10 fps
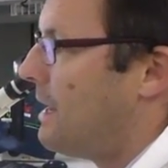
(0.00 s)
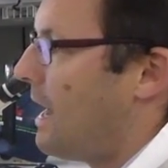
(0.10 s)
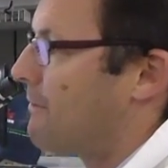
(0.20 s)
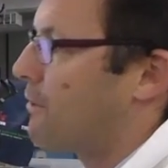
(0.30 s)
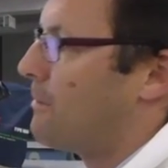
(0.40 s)

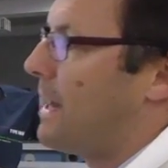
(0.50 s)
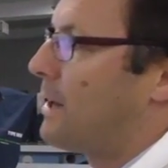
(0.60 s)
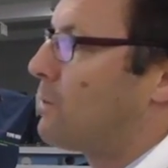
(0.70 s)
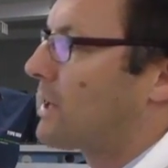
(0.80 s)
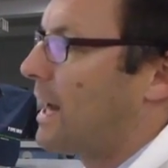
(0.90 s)
and from that
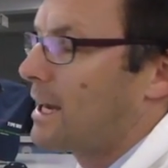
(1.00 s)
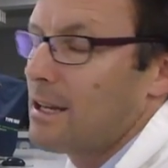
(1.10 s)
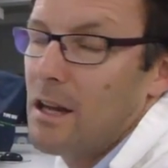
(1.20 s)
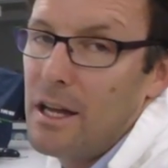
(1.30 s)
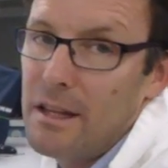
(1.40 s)
it will
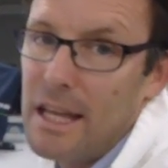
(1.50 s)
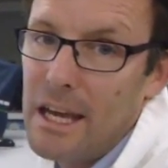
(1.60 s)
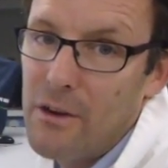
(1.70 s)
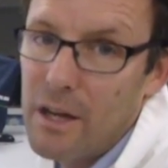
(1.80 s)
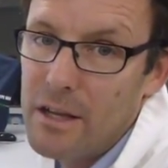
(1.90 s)
calculate the
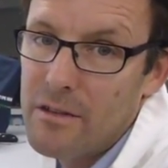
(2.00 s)
area in